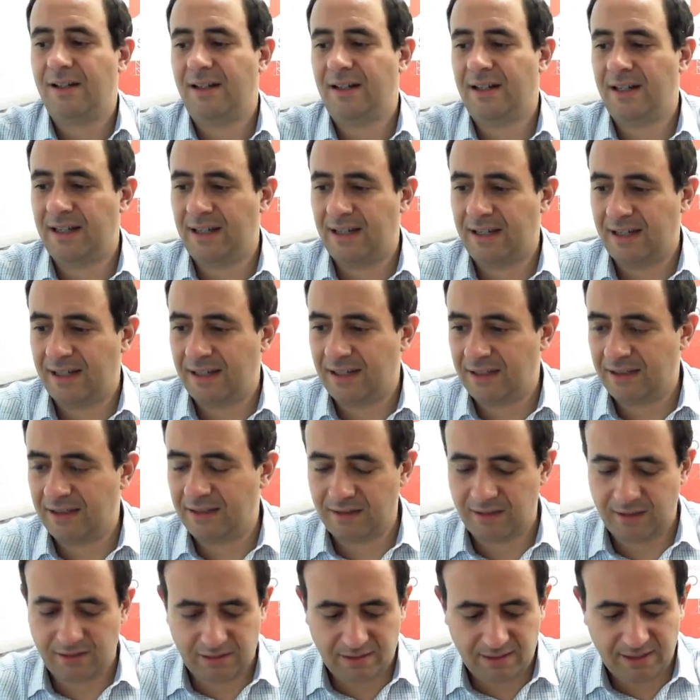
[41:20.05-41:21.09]

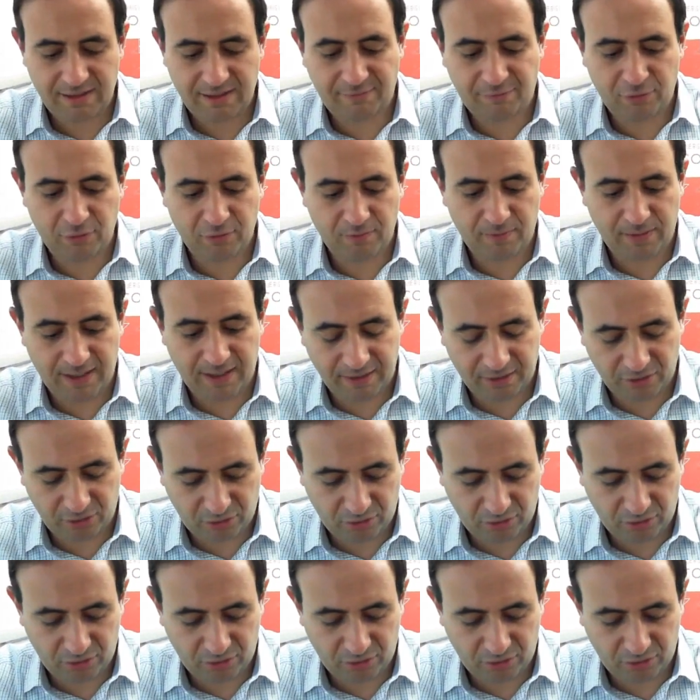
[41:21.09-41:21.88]
And if you buy this